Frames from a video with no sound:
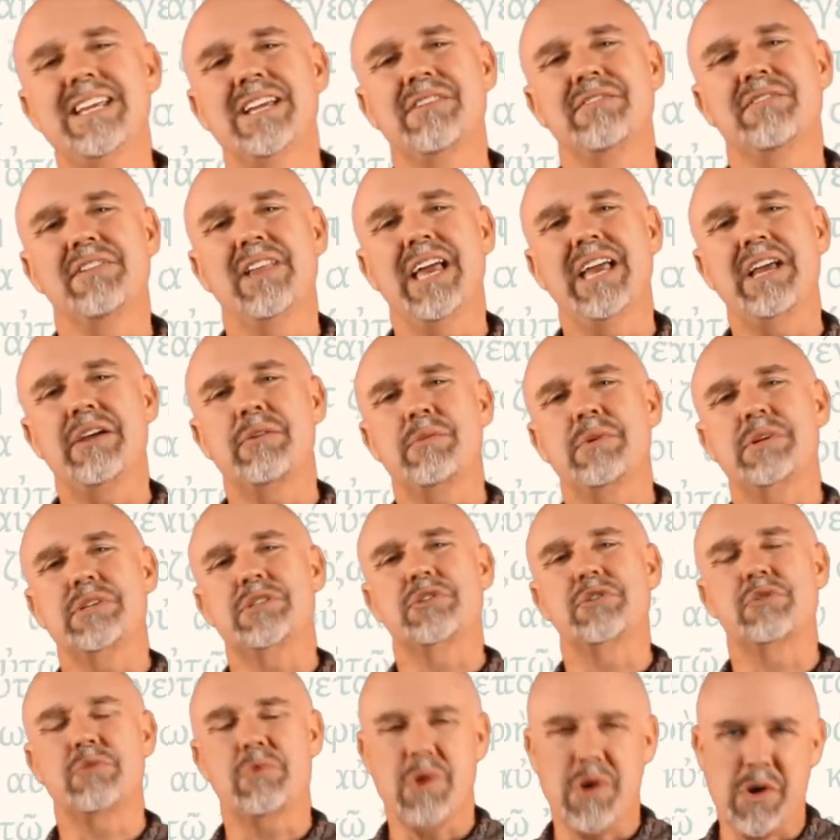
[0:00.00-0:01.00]
of
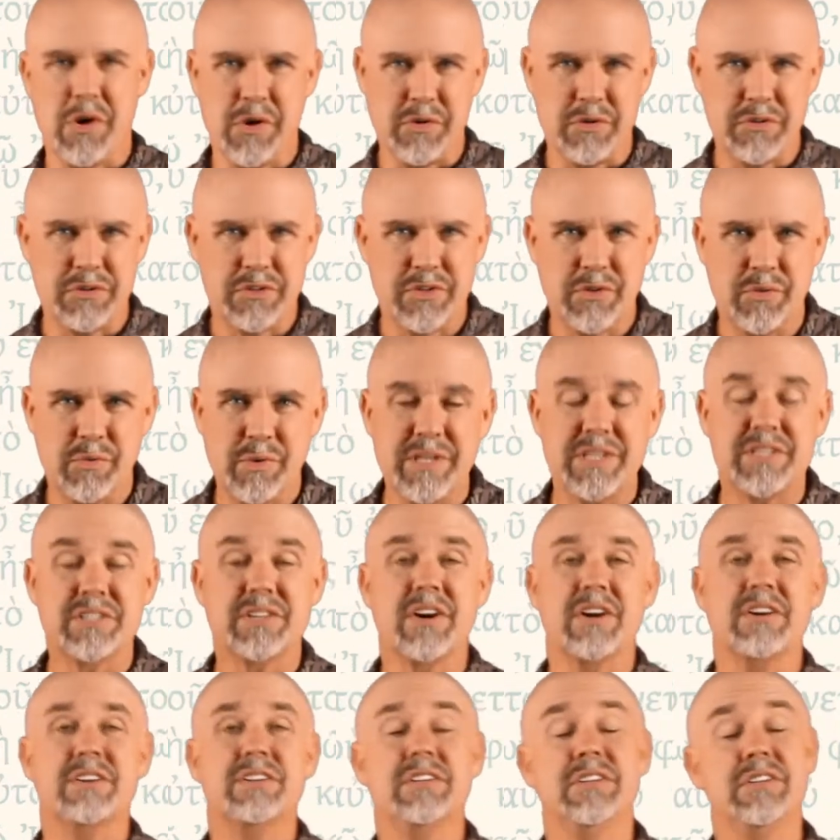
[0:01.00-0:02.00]
language grows, we
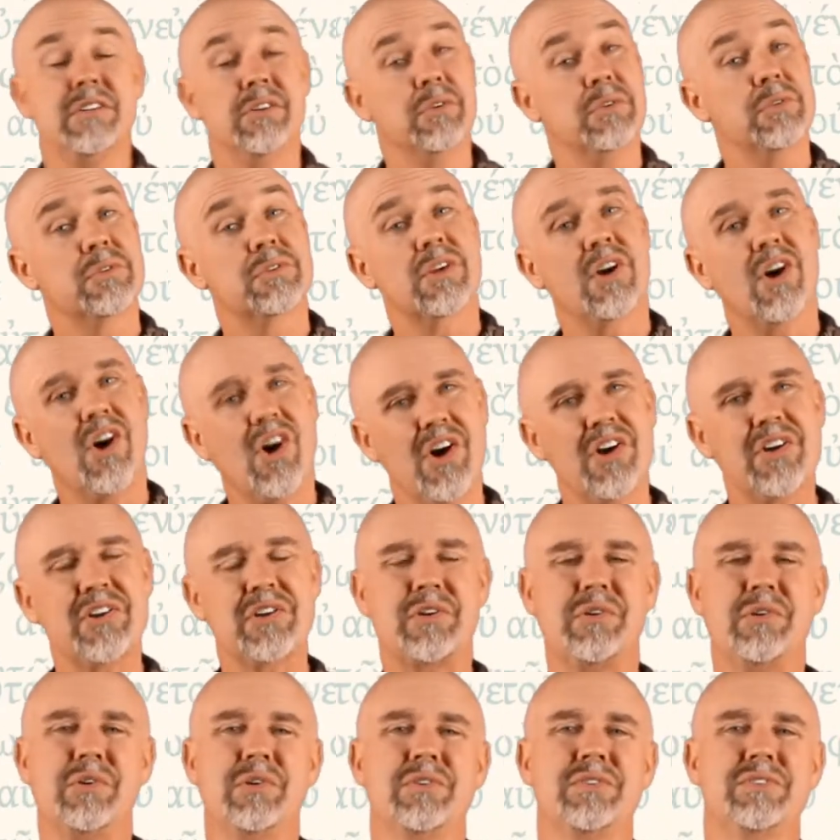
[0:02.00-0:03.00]
start to use
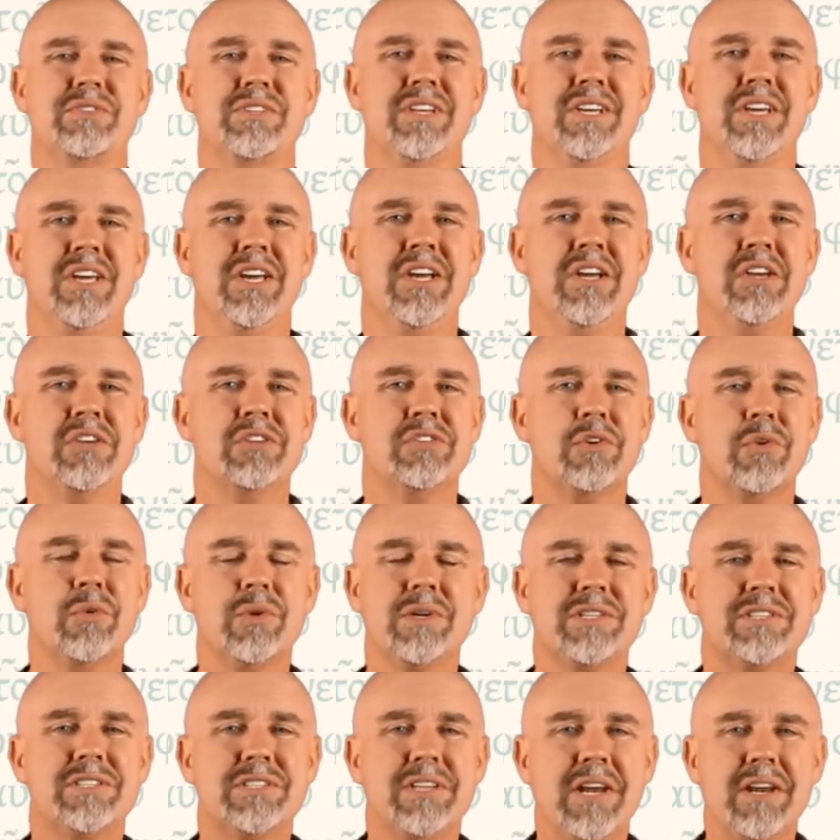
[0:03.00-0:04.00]
articles. So
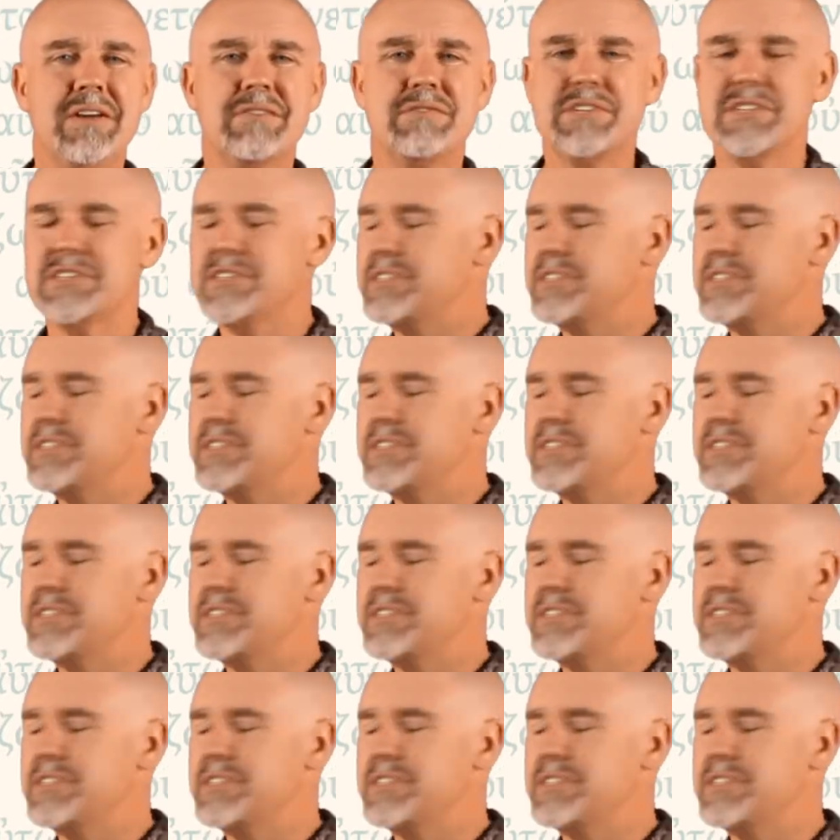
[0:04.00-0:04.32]
instead of just